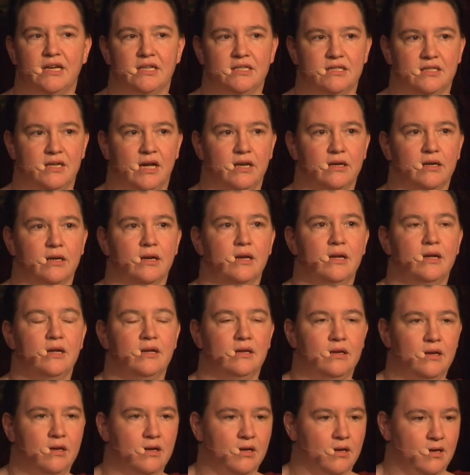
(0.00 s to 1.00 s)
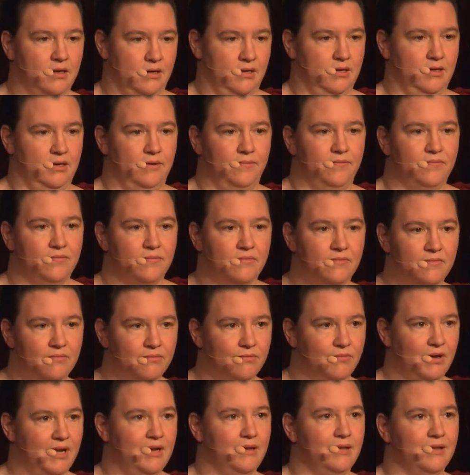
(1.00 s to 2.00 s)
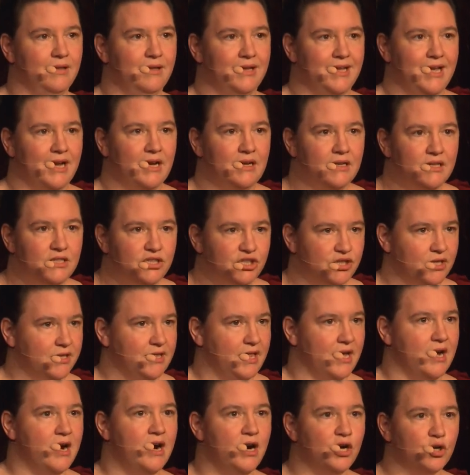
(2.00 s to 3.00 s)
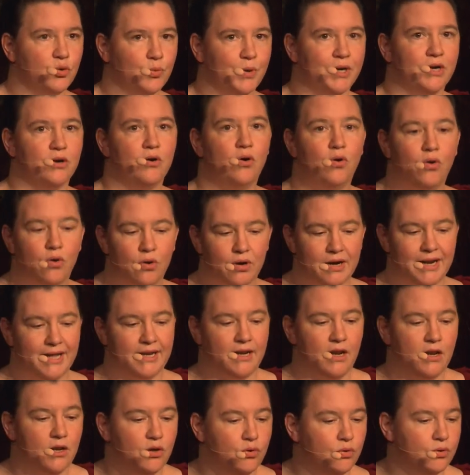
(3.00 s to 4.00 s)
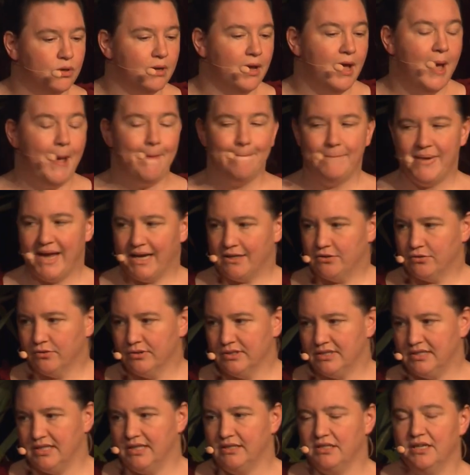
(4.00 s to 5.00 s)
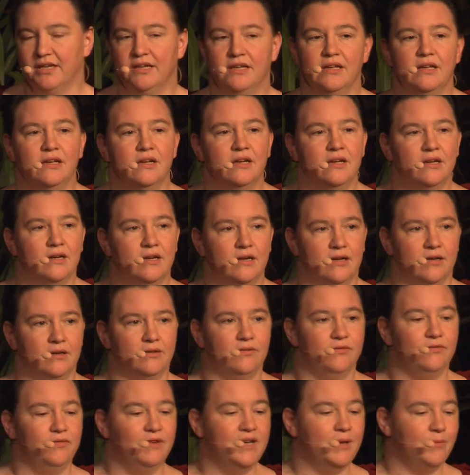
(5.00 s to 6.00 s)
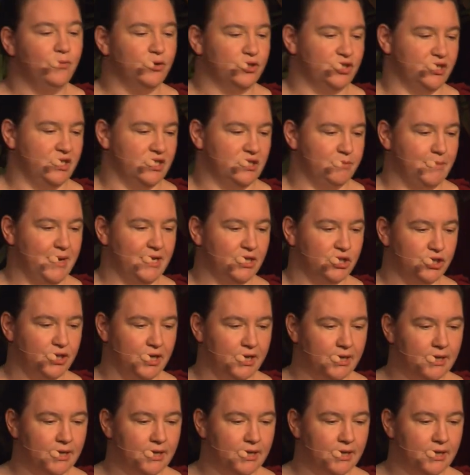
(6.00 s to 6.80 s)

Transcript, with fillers: done, uh, well, a glitch in the hardware or let alone backdoors that uh, Philip was just mentioning.